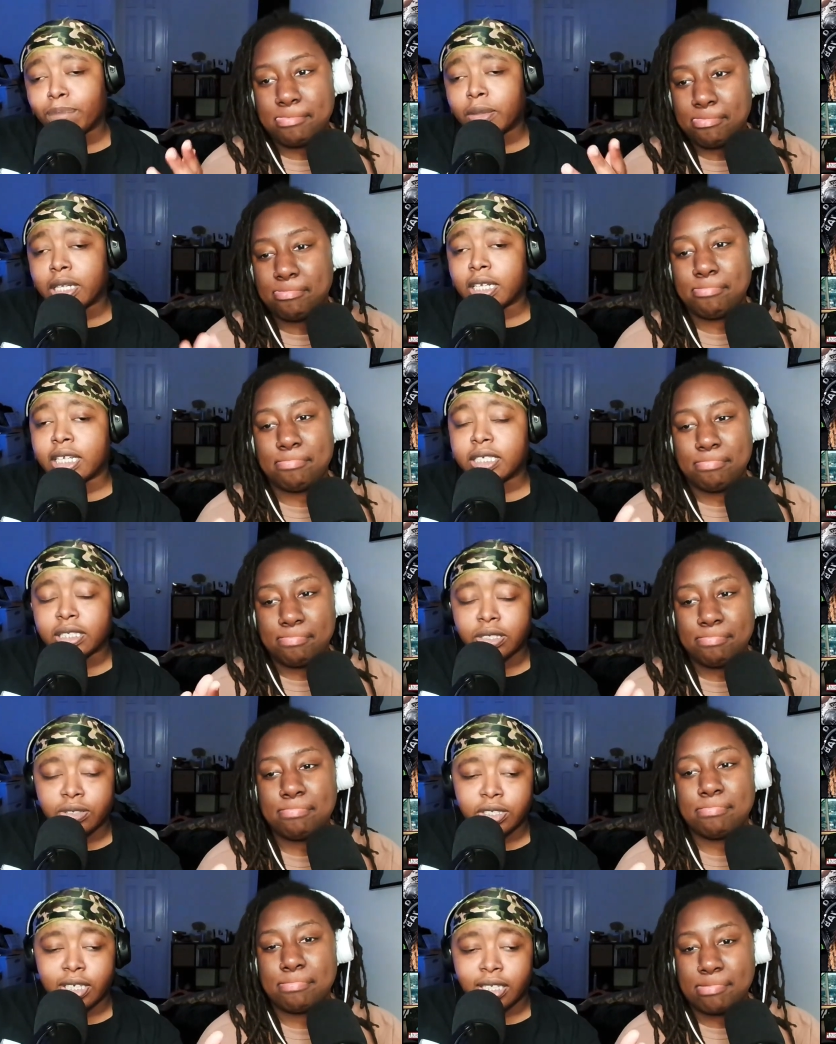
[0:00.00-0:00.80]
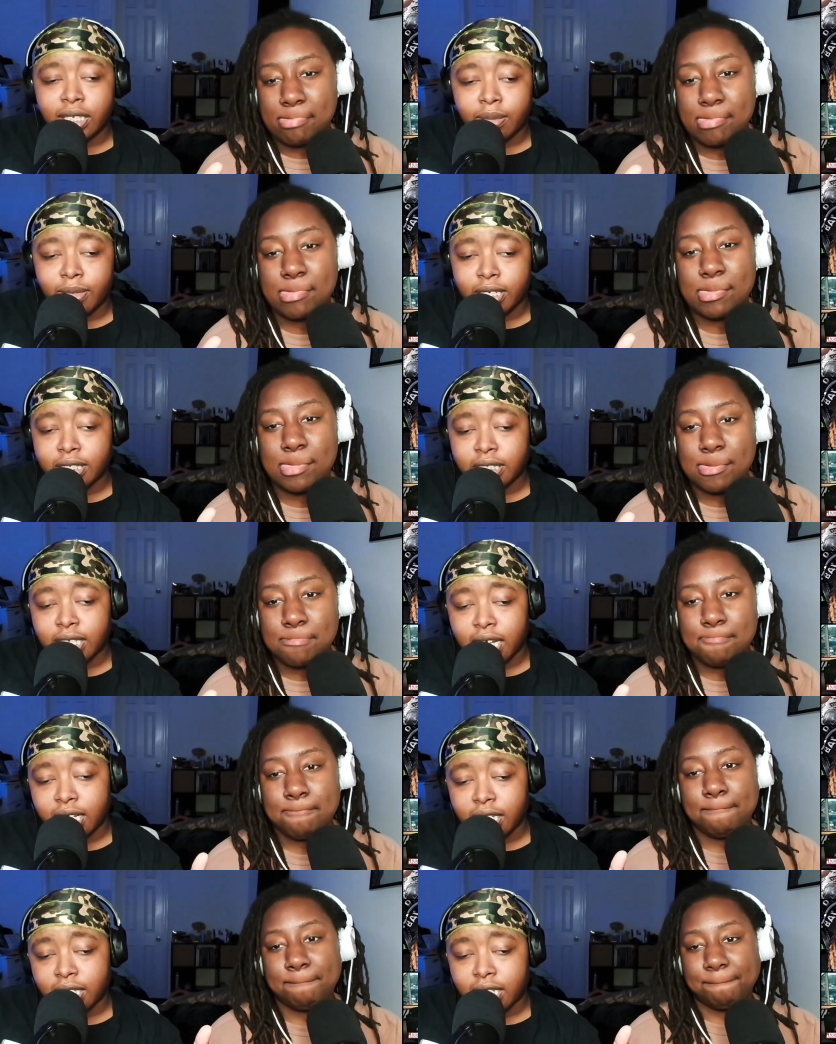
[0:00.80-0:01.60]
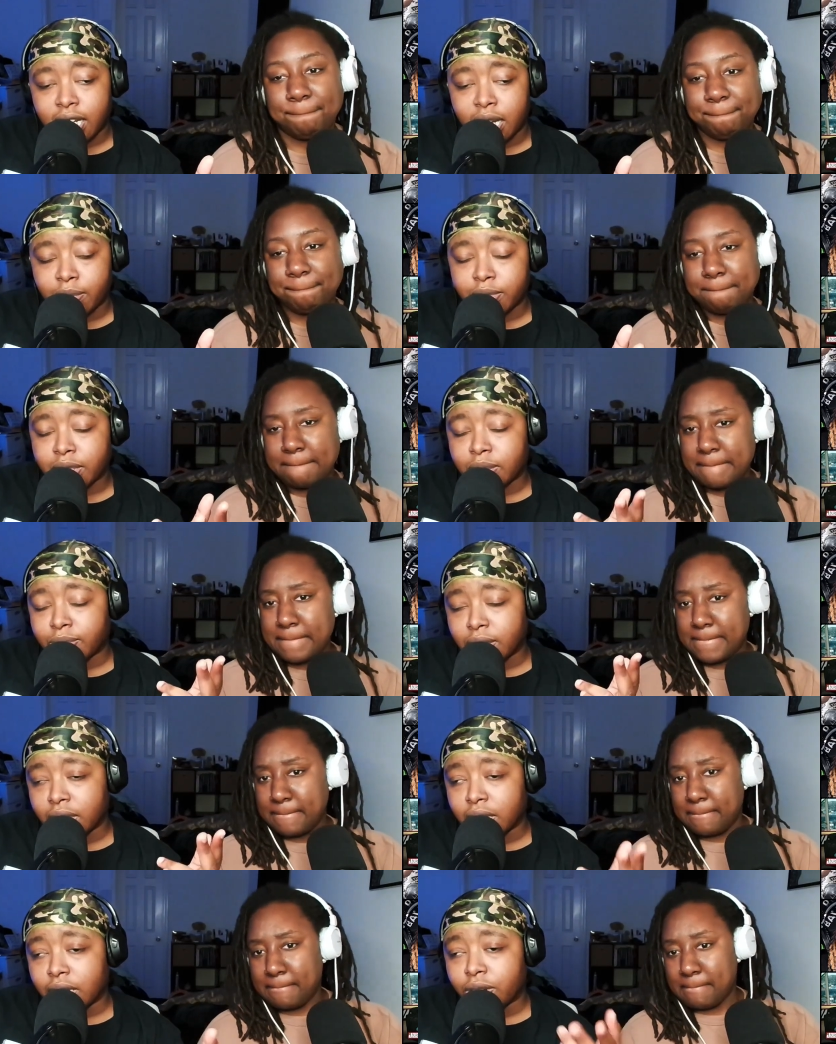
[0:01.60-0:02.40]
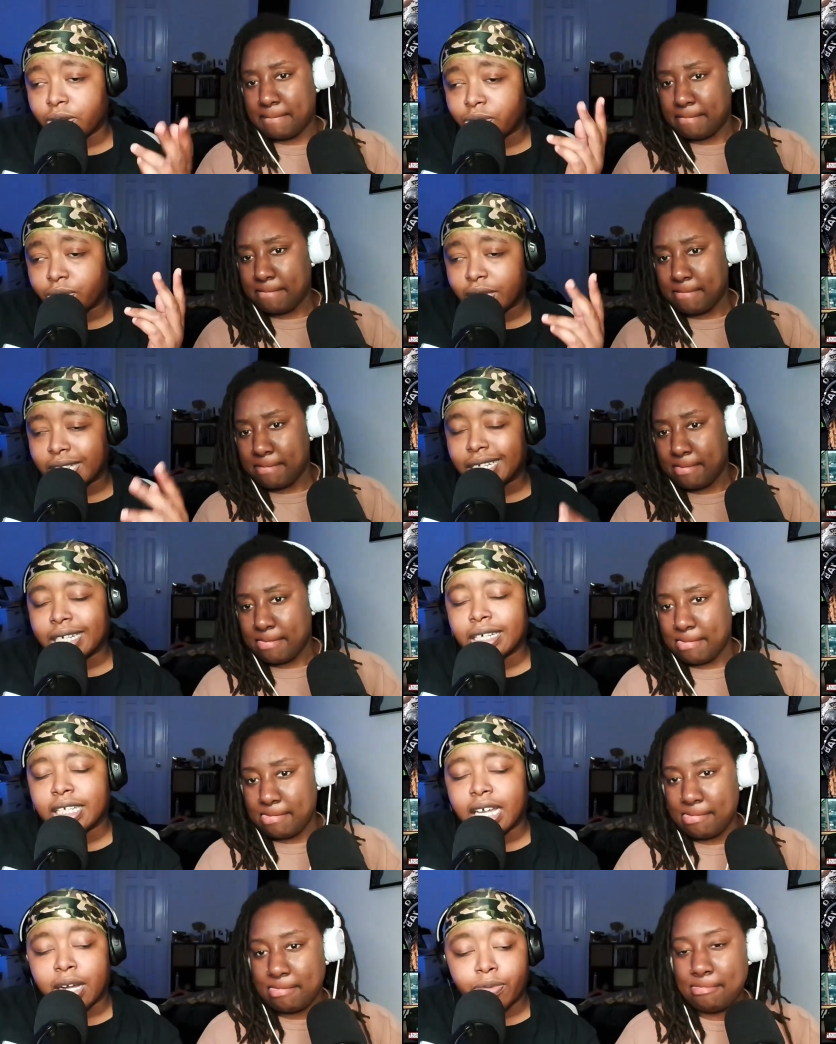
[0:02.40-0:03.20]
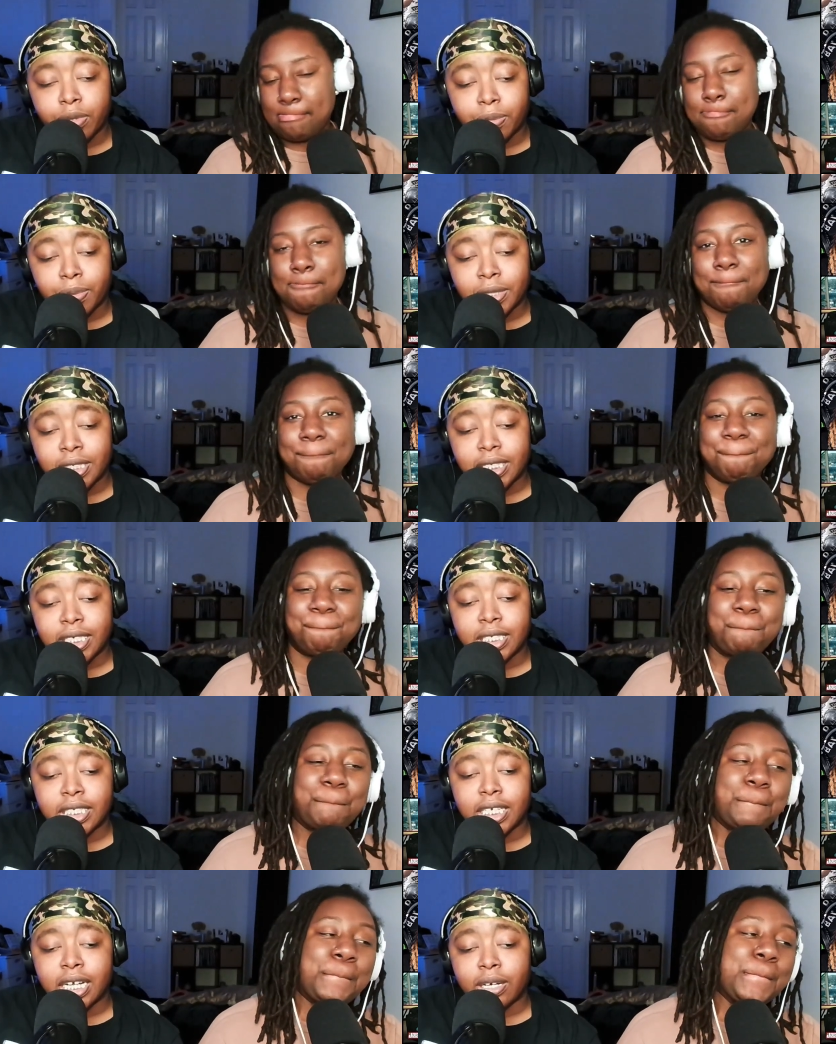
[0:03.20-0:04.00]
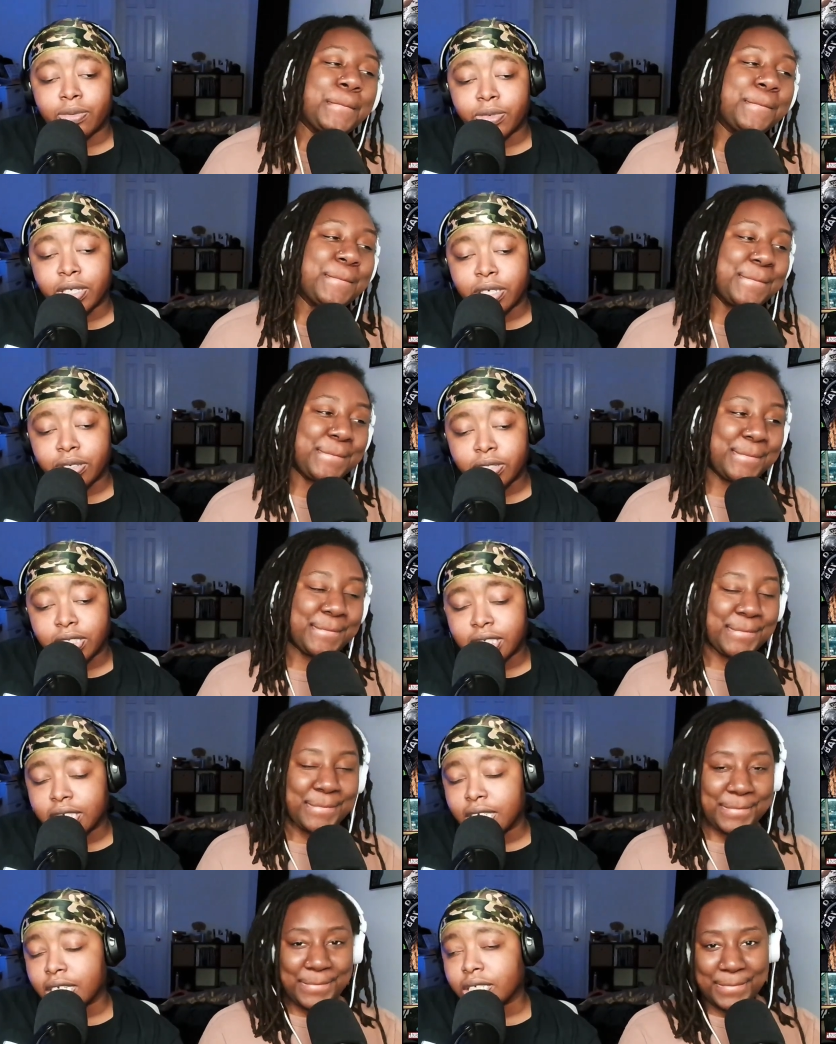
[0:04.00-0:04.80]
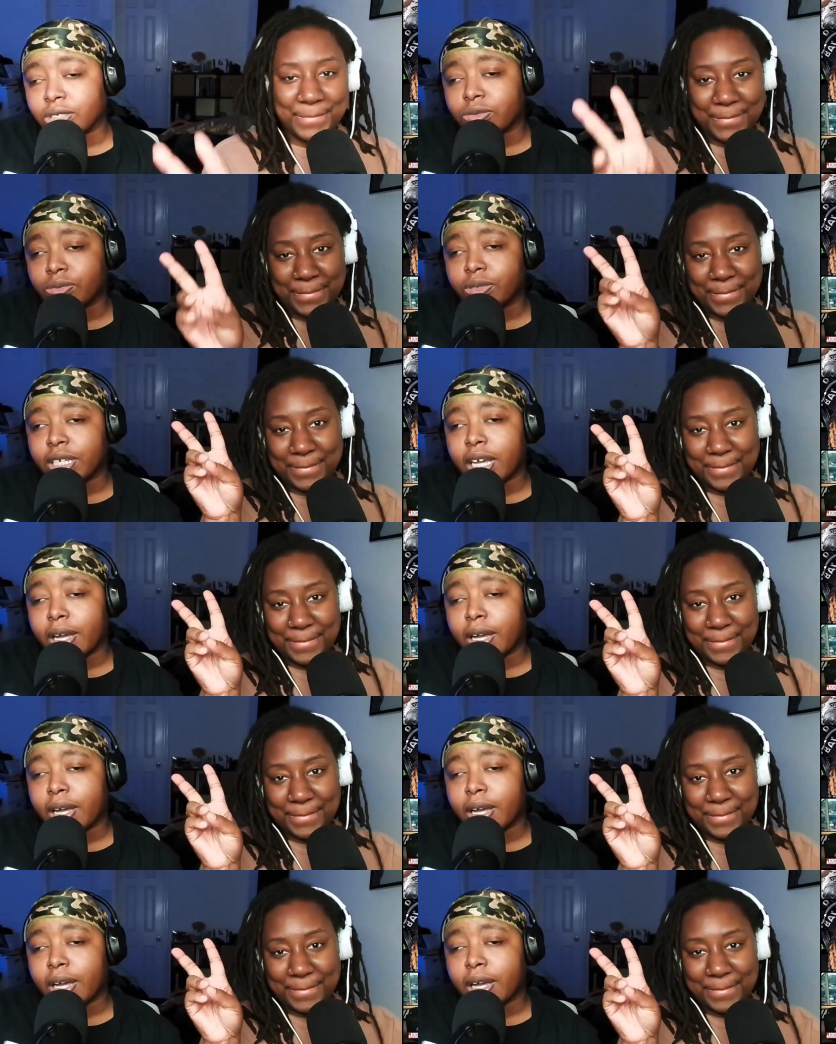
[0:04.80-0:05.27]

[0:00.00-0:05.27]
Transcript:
Speaker 1: Let us know what y'all think about this down in the comments below. We love y'all. We appreciate y'all. We on to the next one. We